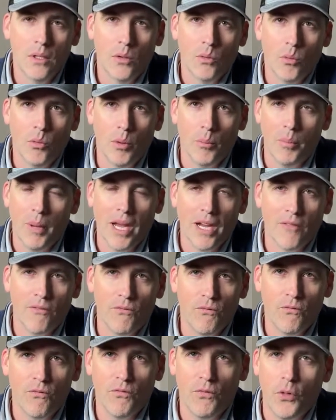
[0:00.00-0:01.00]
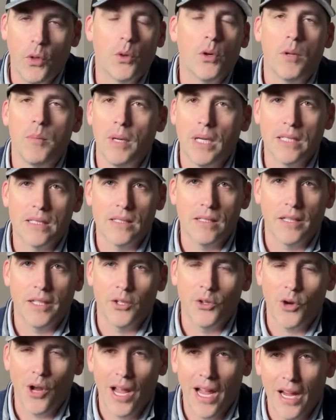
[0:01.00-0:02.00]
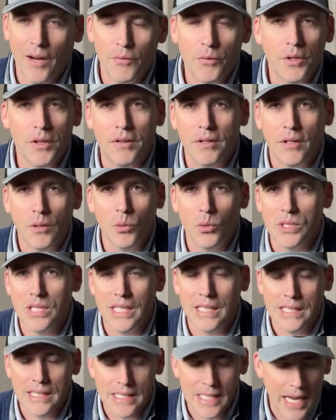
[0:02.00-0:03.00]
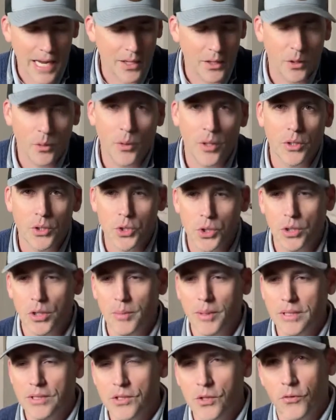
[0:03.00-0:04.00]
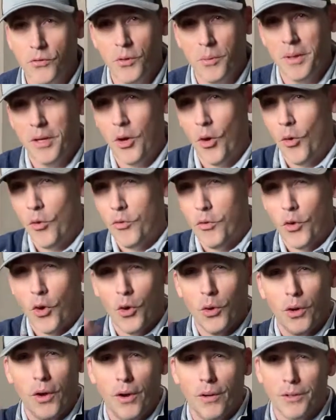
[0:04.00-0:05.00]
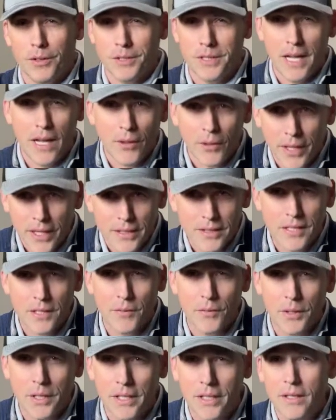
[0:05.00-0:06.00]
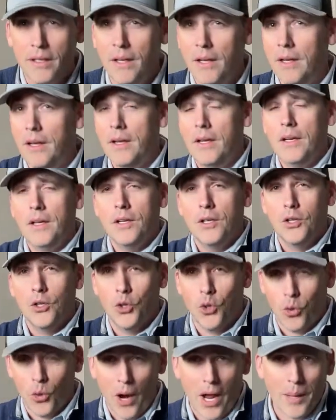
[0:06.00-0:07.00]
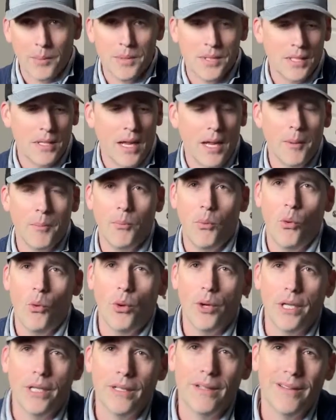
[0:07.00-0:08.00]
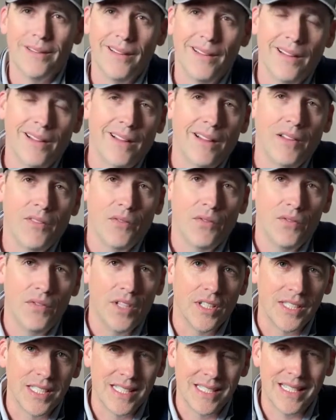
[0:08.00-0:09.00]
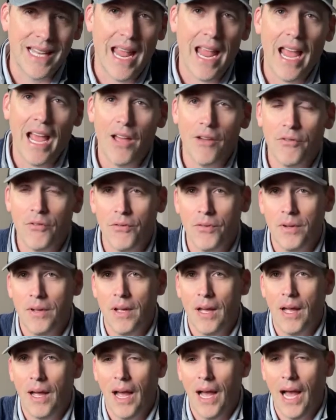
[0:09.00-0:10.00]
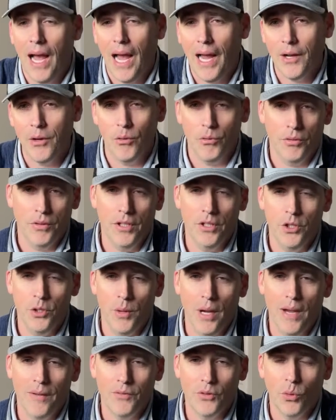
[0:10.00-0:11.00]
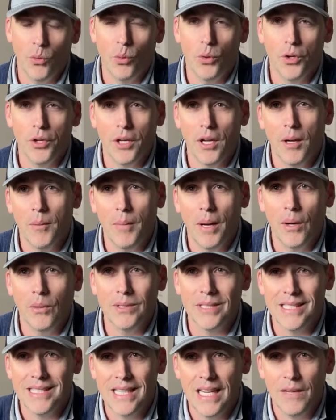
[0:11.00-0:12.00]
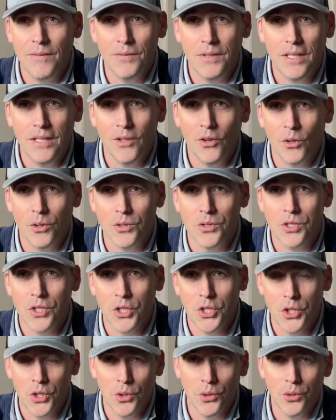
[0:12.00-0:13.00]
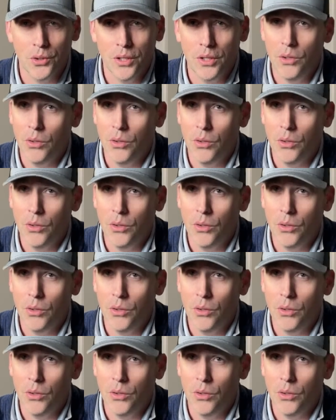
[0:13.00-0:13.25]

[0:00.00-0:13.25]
Went back 30 minutes later, everything was exactly where it should have been. So from an overall cartel activity, crime standpoint, the staff, I don't think you have to worry about safety or security